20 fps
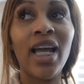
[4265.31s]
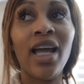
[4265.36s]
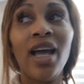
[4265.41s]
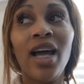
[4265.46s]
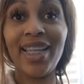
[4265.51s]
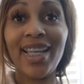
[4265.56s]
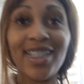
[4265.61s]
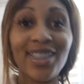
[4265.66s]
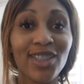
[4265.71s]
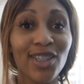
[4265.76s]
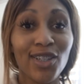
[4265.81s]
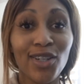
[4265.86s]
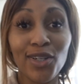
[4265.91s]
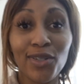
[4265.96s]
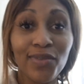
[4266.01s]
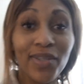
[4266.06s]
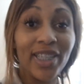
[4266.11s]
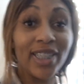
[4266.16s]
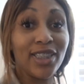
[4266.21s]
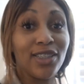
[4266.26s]
And as
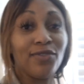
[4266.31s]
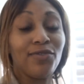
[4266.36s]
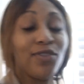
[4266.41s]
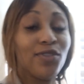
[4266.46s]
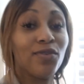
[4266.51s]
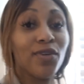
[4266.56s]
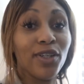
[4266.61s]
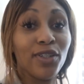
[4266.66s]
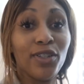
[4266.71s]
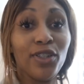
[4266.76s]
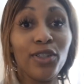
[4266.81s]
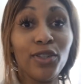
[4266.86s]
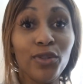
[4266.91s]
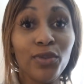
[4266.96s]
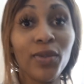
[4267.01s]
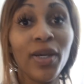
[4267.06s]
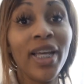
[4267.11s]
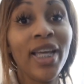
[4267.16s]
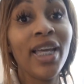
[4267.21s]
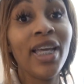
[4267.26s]
always, if you are
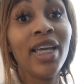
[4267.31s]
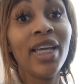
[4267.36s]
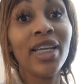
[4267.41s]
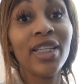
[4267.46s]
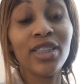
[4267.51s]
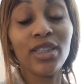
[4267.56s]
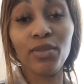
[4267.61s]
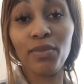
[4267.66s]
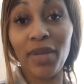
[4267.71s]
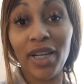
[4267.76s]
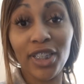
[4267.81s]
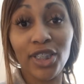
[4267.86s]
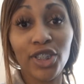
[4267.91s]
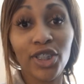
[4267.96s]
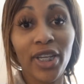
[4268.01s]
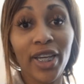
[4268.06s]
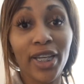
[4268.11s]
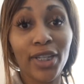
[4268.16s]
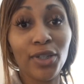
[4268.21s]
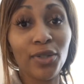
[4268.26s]
new to my
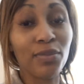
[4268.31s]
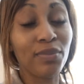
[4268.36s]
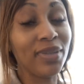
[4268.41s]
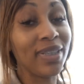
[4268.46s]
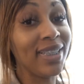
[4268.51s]
channel,